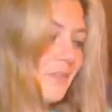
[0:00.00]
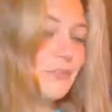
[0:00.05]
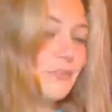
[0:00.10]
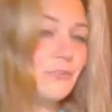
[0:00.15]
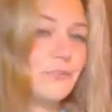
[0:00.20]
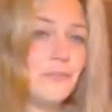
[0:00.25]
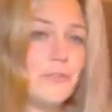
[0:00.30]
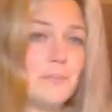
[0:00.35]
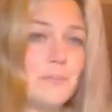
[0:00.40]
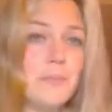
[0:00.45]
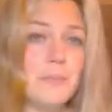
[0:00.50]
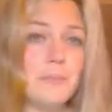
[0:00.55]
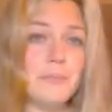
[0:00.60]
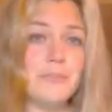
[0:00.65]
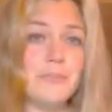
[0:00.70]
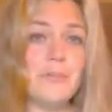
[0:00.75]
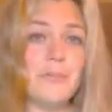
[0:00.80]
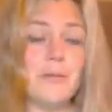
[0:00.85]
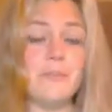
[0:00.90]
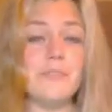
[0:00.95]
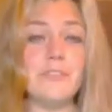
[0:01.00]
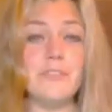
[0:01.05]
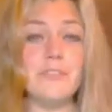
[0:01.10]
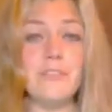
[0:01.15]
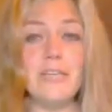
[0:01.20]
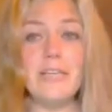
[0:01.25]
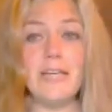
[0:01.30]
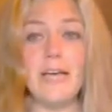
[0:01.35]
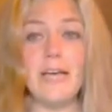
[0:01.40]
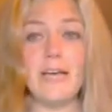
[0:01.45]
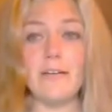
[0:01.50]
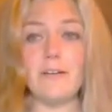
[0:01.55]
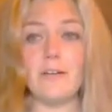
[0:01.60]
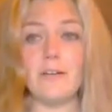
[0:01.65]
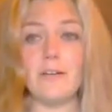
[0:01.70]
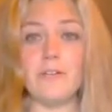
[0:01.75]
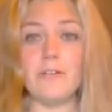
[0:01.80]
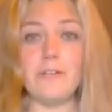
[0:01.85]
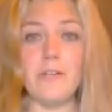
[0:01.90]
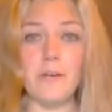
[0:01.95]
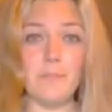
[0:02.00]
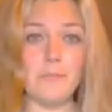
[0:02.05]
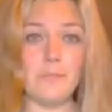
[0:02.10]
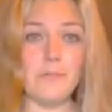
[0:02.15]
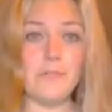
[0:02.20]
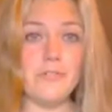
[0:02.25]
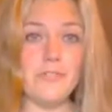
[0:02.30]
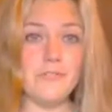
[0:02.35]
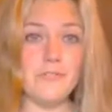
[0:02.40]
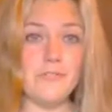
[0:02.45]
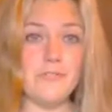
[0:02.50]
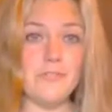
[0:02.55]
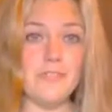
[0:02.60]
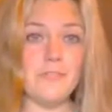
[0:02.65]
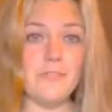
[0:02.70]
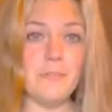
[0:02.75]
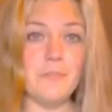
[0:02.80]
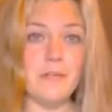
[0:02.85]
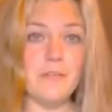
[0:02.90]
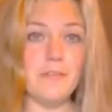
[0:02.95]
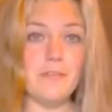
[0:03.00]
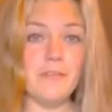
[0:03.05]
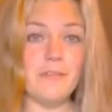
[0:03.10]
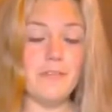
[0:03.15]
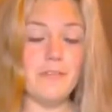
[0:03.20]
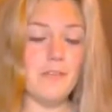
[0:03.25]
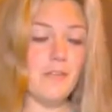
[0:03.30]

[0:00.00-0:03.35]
to a few people too. I was looking at our numbers for this month,